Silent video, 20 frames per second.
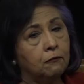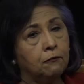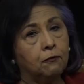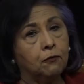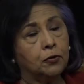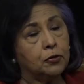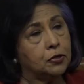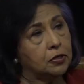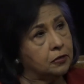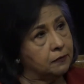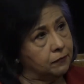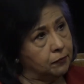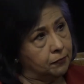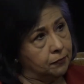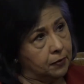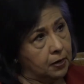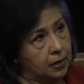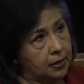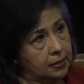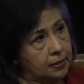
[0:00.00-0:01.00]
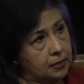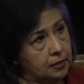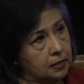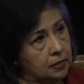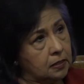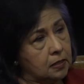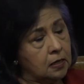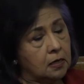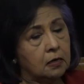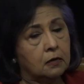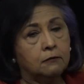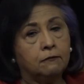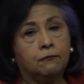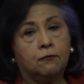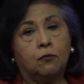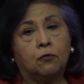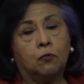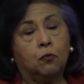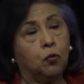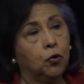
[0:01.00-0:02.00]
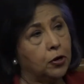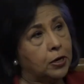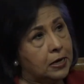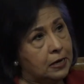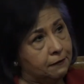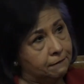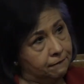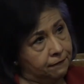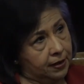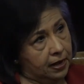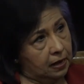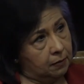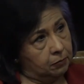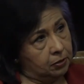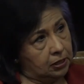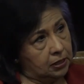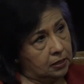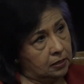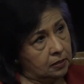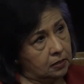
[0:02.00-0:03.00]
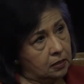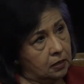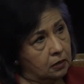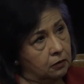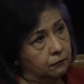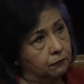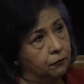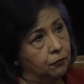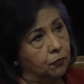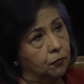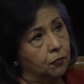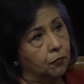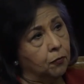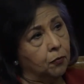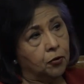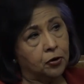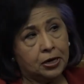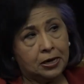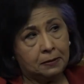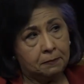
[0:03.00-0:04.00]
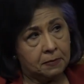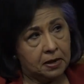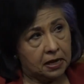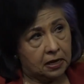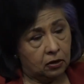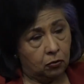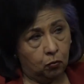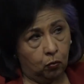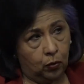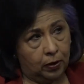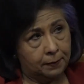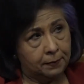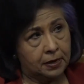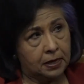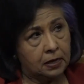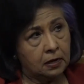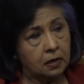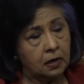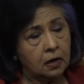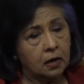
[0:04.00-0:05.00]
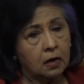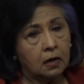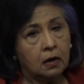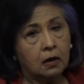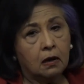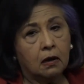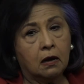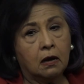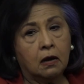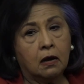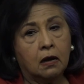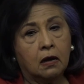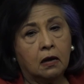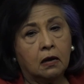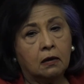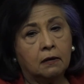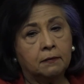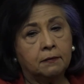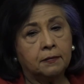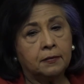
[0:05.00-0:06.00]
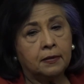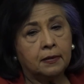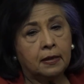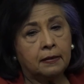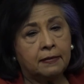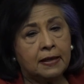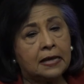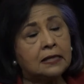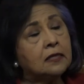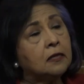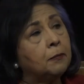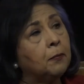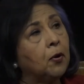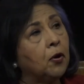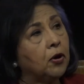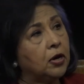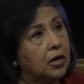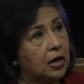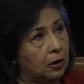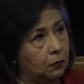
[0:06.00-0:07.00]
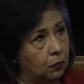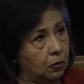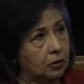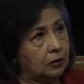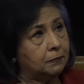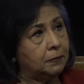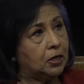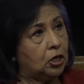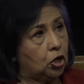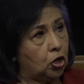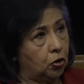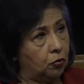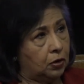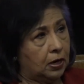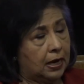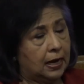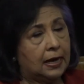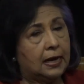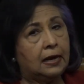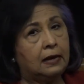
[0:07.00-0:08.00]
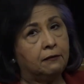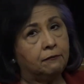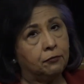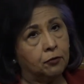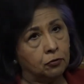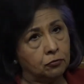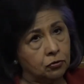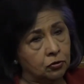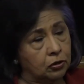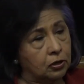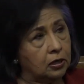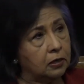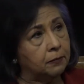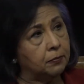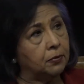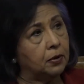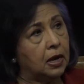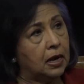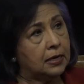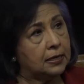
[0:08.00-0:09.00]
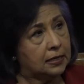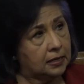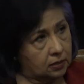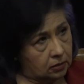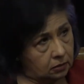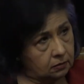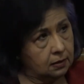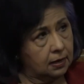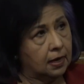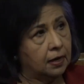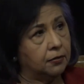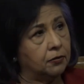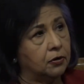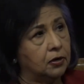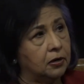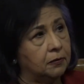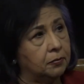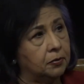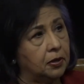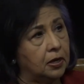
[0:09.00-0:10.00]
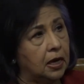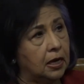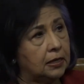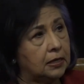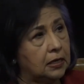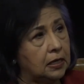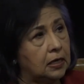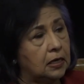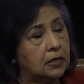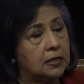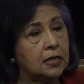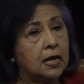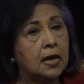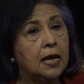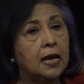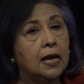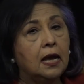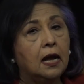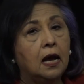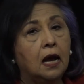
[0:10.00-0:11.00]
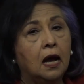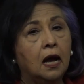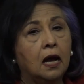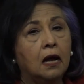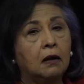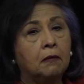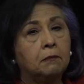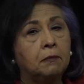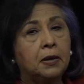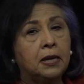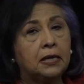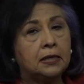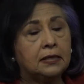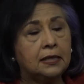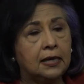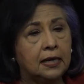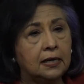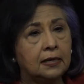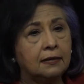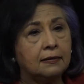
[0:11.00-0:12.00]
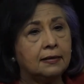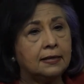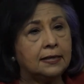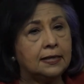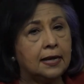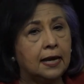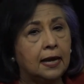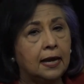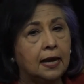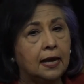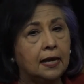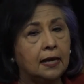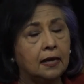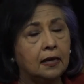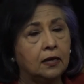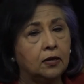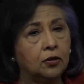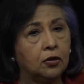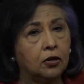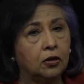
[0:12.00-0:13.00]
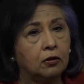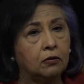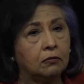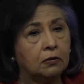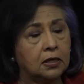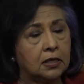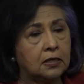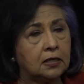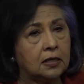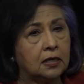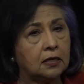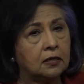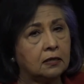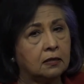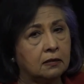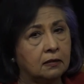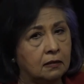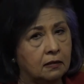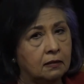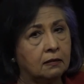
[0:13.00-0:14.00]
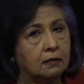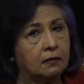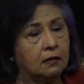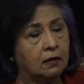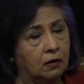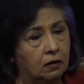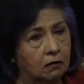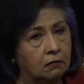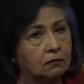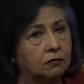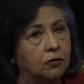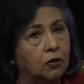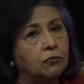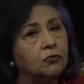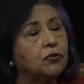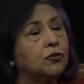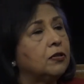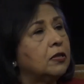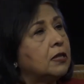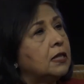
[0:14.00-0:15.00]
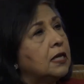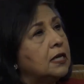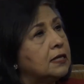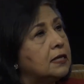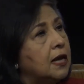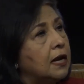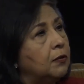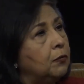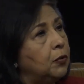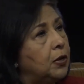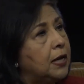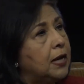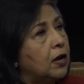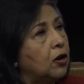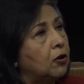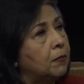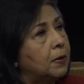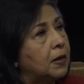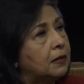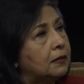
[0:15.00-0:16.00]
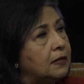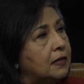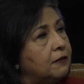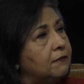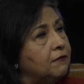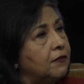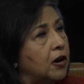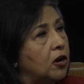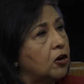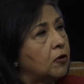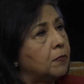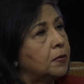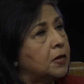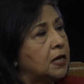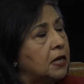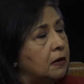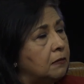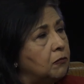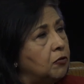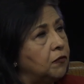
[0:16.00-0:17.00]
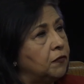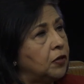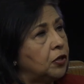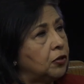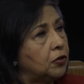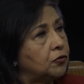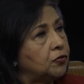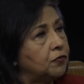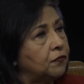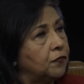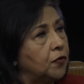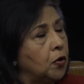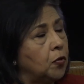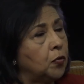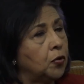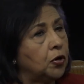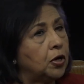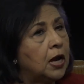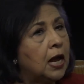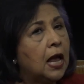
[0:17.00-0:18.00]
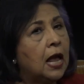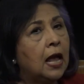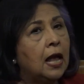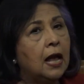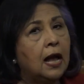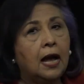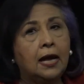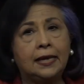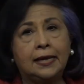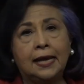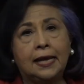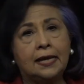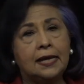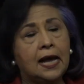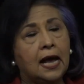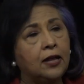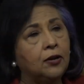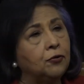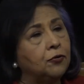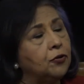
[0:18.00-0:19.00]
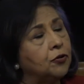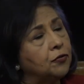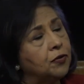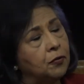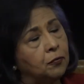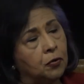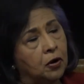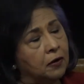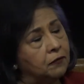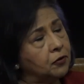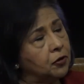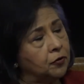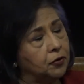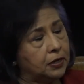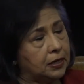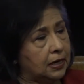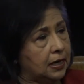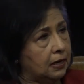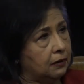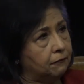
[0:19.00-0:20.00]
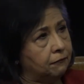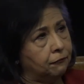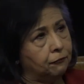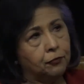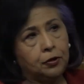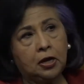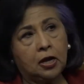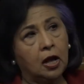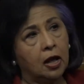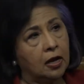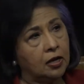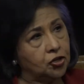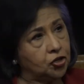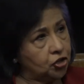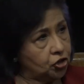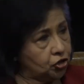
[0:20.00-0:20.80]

for civil rights, for working families, for working men and women. Um, that's a party I want to be known at. And if those are liberal ideas, okay, they're liberal ideas. Uh, but at the end of the day, you know, it's, it's you know, those are the things that we care about, the environment and moving those forward. Again, I don't know that we're ever going to get free college